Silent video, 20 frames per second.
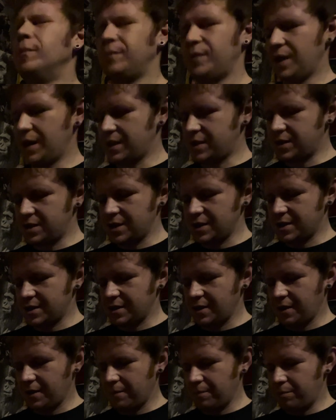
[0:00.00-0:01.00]
It's just
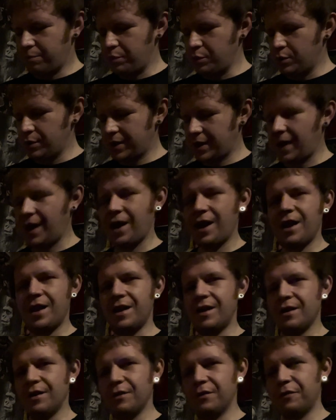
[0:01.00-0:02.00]
a
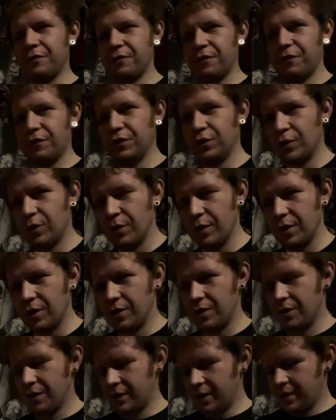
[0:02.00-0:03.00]
bouquet of
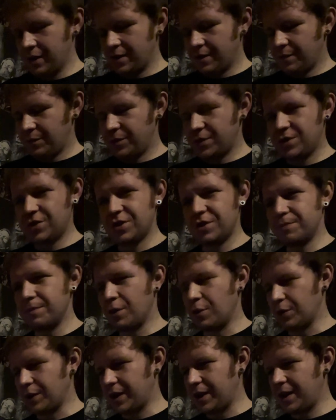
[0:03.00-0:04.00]
floral,
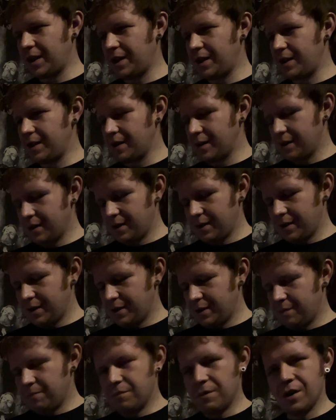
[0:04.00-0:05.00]
smoky,
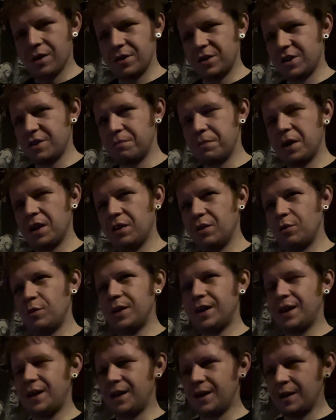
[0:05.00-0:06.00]

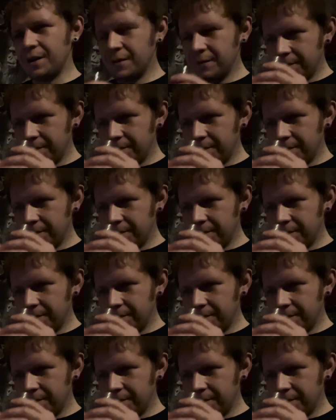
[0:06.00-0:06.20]
marshmallowy,